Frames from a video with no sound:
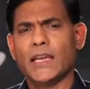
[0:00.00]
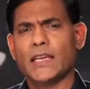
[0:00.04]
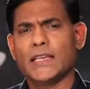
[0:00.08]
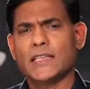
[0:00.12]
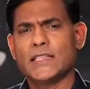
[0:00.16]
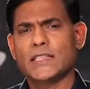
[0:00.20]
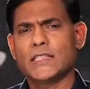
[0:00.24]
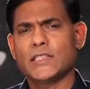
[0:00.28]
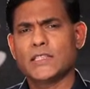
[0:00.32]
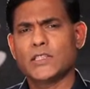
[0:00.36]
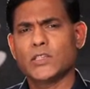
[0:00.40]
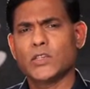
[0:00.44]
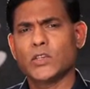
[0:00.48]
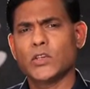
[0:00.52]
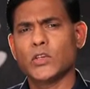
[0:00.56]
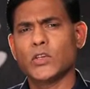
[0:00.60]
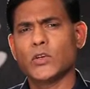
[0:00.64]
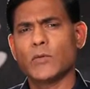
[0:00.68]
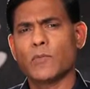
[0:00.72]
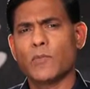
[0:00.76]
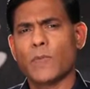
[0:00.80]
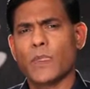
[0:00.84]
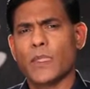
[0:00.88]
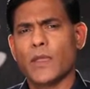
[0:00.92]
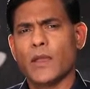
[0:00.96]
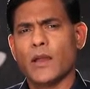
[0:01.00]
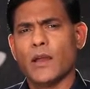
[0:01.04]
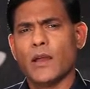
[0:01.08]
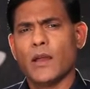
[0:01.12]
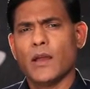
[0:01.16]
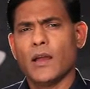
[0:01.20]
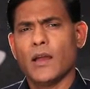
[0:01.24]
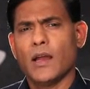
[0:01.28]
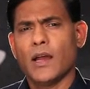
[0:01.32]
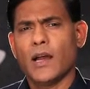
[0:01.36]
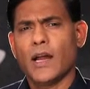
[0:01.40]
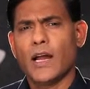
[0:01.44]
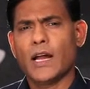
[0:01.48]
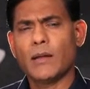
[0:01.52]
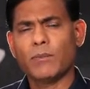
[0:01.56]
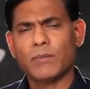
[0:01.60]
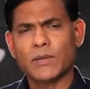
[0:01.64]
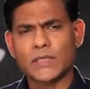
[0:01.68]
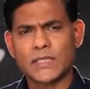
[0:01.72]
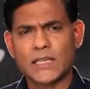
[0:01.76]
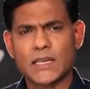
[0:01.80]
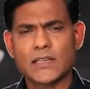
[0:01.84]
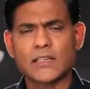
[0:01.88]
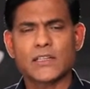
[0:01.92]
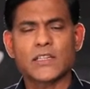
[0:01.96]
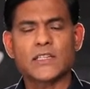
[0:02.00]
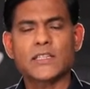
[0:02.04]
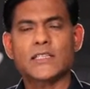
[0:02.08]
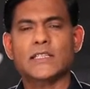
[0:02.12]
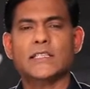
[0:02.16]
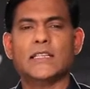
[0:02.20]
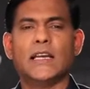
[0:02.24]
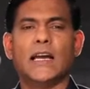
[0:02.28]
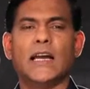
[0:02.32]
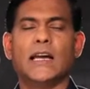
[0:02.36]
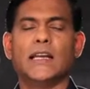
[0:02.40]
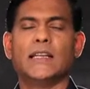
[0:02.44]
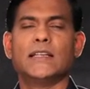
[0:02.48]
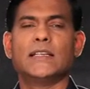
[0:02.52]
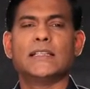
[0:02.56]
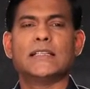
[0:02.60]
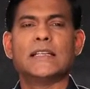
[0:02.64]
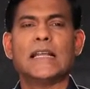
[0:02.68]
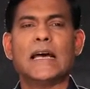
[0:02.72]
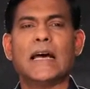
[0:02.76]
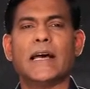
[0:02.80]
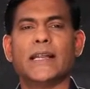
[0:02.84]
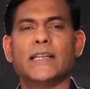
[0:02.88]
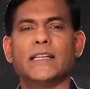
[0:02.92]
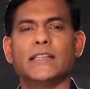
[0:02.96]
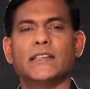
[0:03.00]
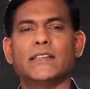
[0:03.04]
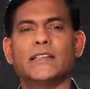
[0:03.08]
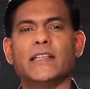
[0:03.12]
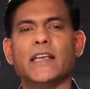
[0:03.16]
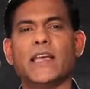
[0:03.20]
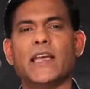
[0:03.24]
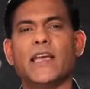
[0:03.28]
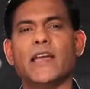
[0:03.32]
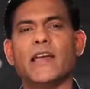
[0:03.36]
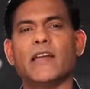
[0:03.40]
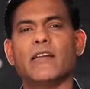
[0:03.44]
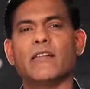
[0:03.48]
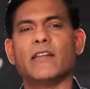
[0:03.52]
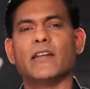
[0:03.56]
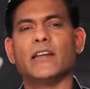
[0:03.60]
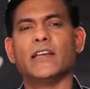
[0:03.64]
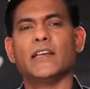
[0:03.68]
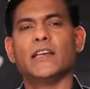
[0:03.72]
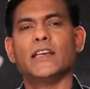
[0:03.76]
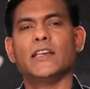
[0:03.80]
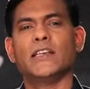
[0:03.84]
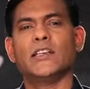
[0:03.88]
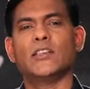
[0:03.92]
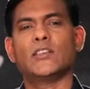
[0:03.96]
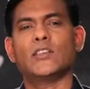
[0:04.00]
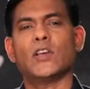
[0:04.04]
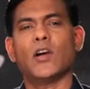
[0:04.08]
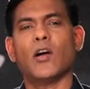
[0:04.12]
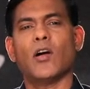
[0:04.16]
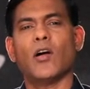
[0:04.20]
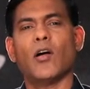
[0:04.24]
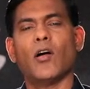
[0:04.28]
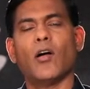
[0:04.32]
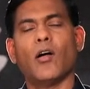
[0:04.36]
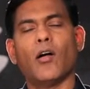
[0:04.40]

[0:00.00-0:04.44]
is to help us understand that there is